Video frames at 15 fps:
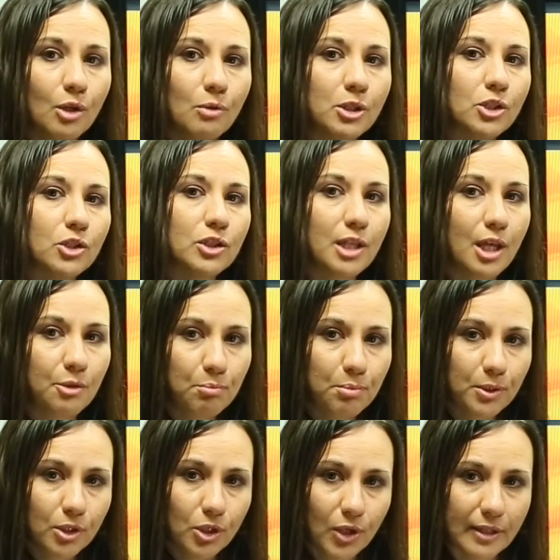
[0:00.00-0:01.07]
which then
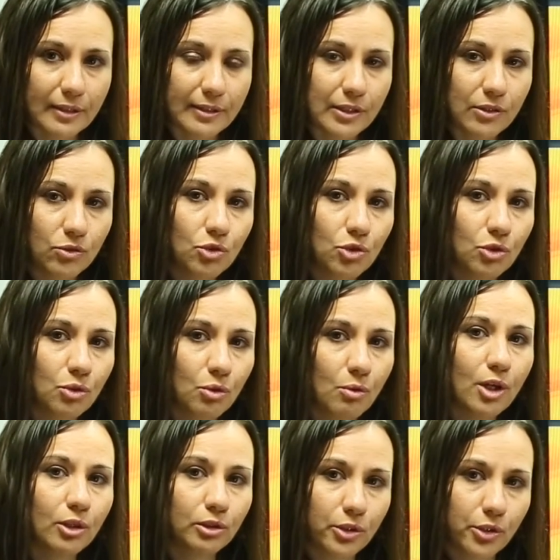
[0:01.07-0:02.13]
progresses to
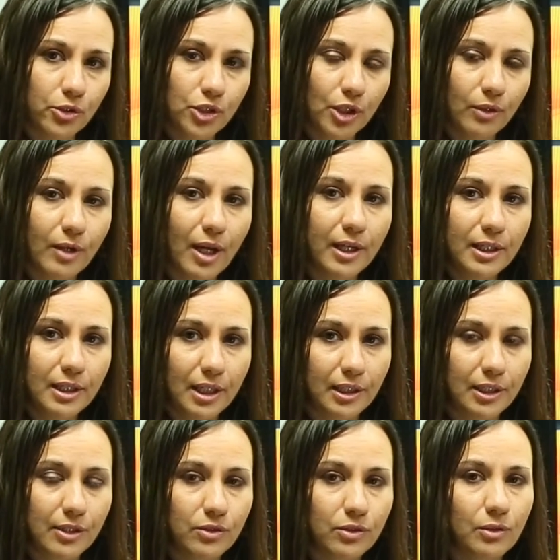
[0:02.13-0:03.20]
allergic
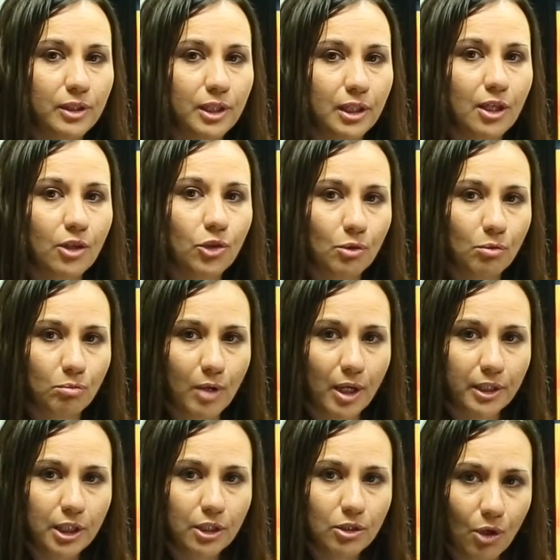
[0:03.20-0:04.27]
rhinitis, so they get the
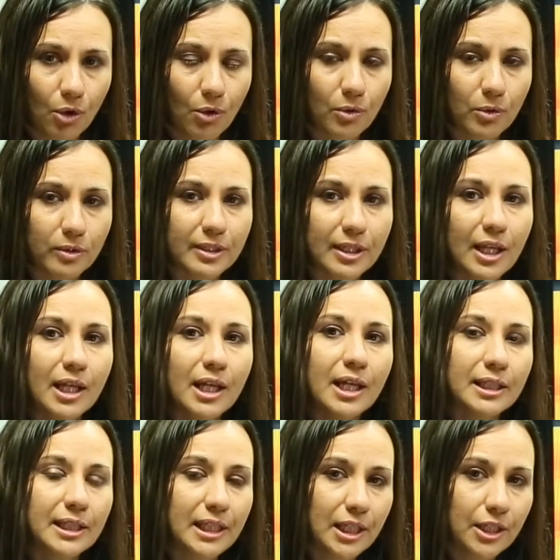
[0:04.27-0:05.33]
runny nose,
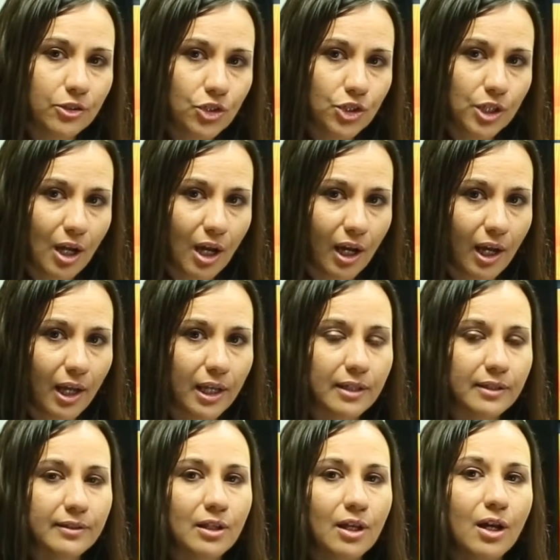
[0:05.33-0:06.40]
the itchy
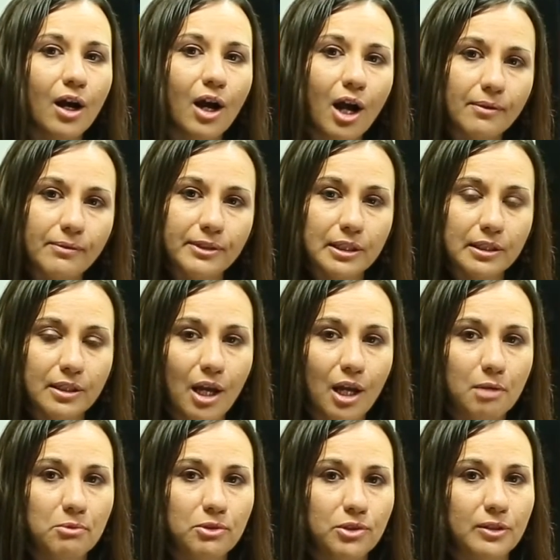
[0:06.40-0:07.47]
eyes.
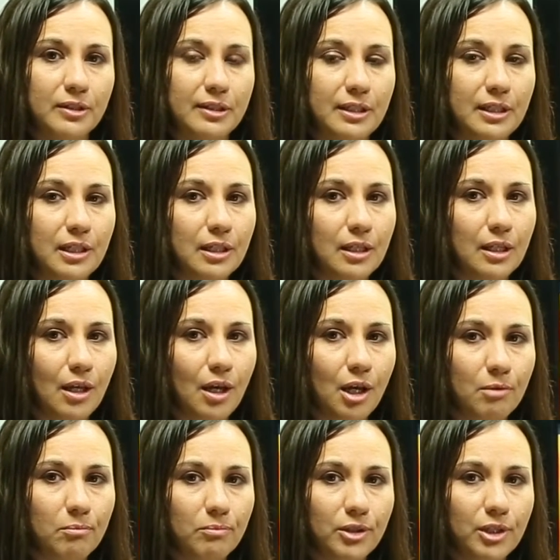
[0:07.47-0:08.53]
Oftentimes you'll see
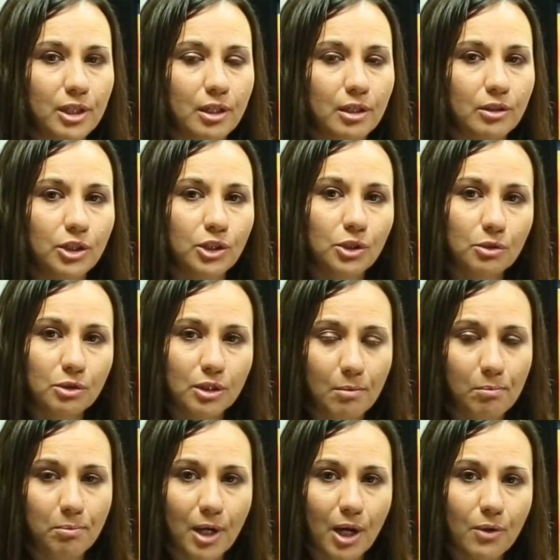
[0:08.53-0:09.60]

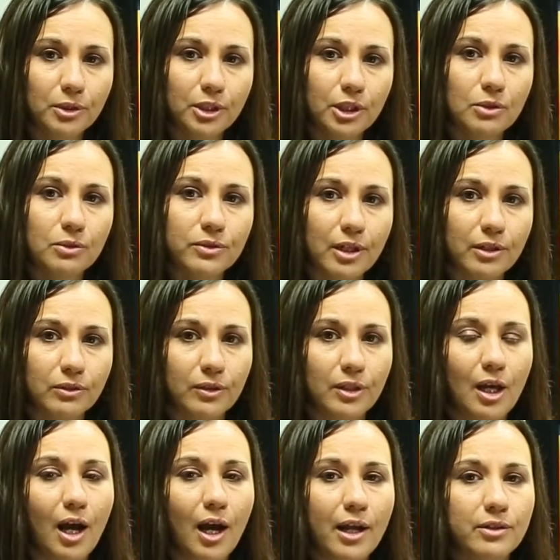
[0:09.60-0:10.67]
the brown hues under
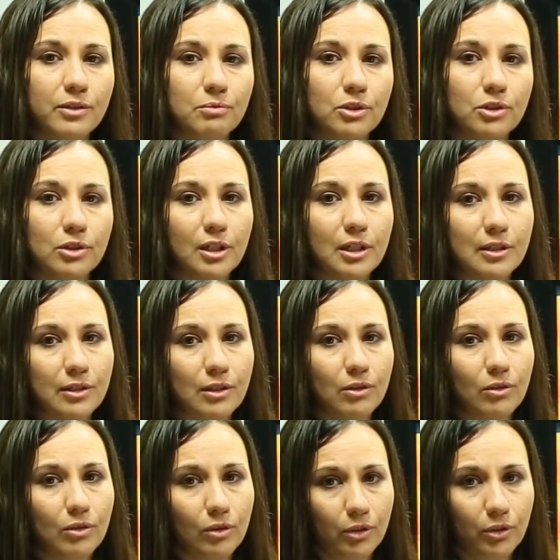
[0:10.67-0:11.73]
the eyes, which are
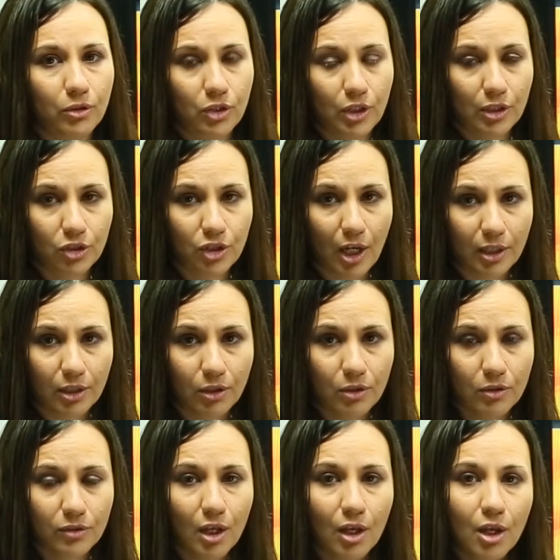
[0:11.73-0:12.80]
considered allergic
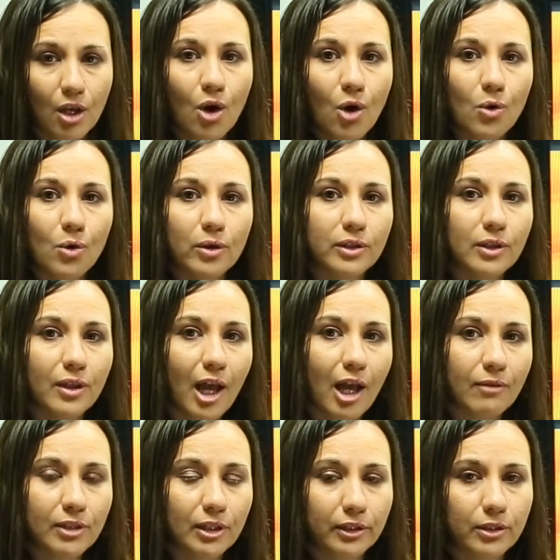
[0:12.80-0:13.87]
shiners, or they'll
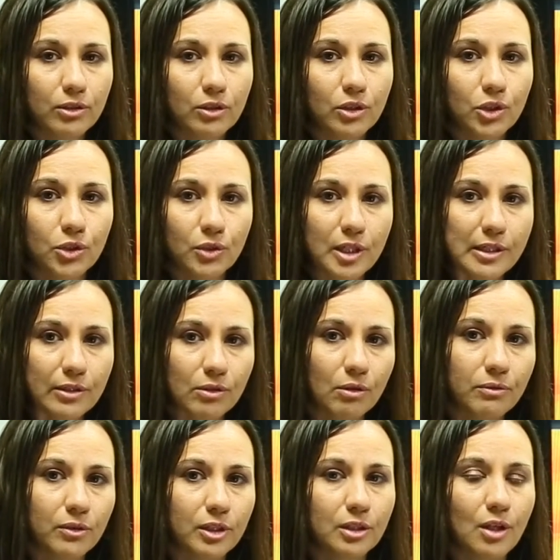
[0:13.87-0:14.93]
have the little crease
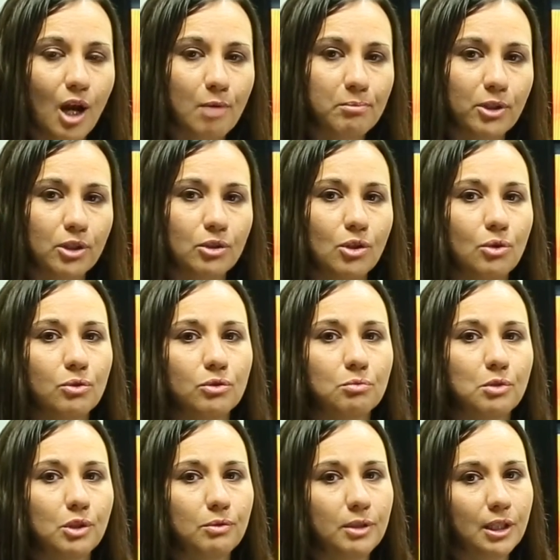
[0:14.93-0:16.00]
over the top of the nose,
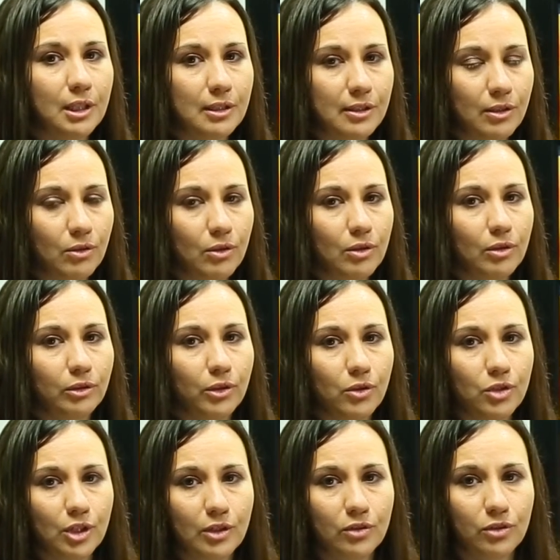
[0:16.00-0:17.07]
which we consider an
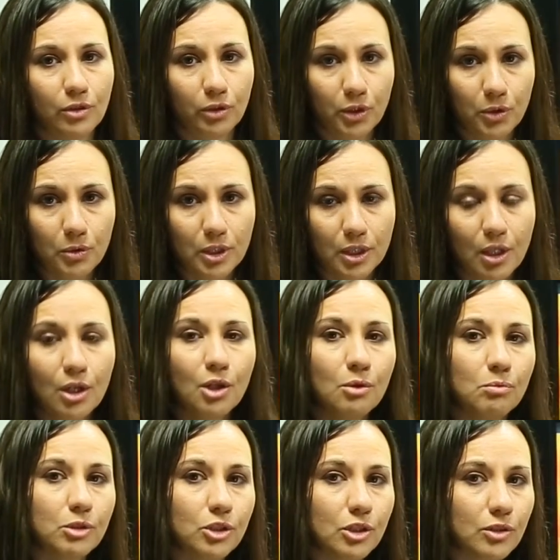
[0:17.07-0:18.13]
allergic solute,
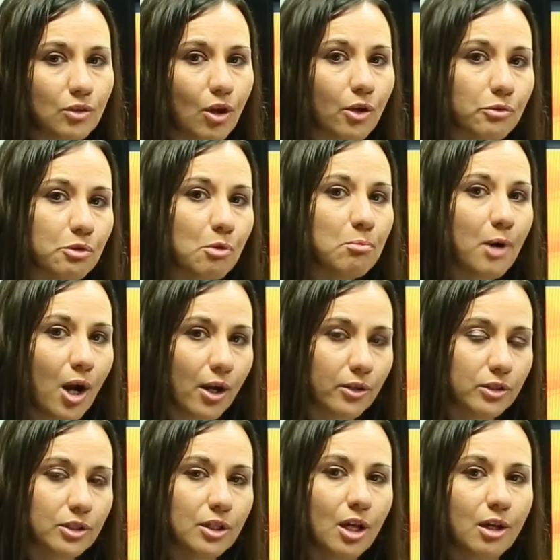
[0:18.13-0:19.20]
which is also
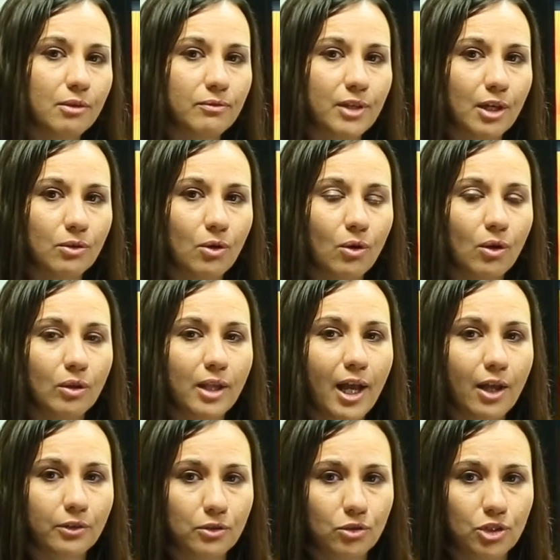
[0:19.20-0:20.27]
part of that whole
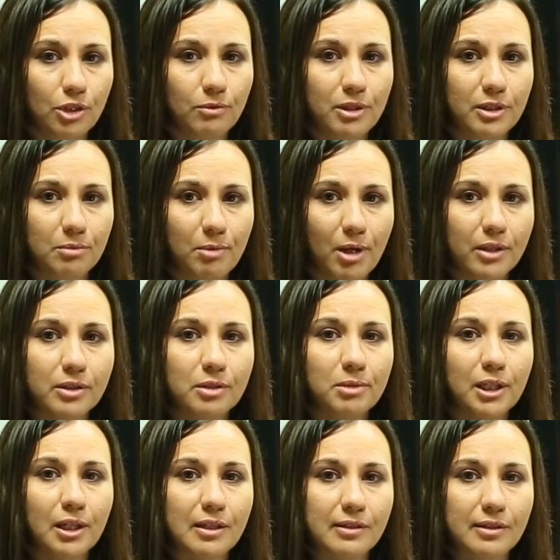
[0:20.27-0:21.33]
allergy response
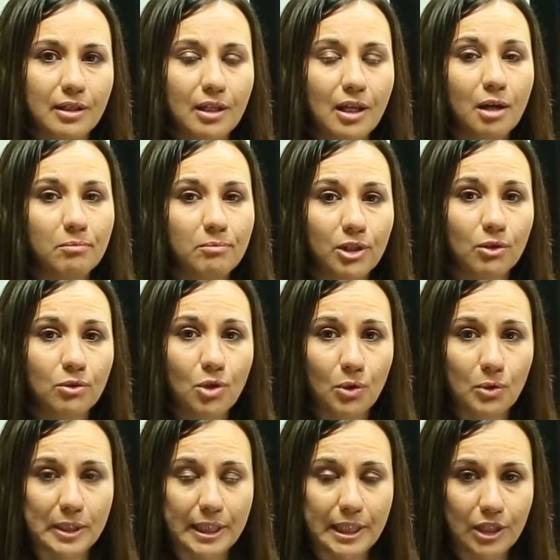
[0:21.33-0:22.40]
because their
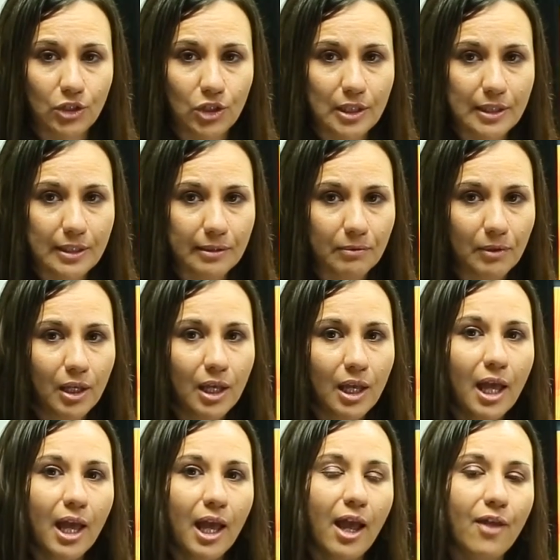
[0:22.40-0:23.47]
nose itches.
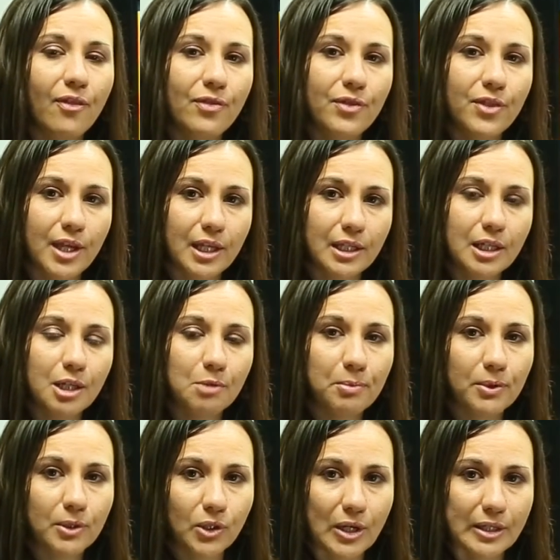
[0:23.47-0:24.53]
And then it
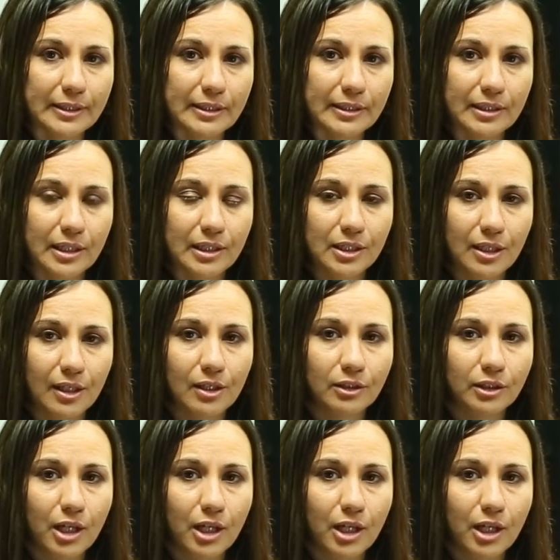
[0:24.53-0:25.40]
progresses into the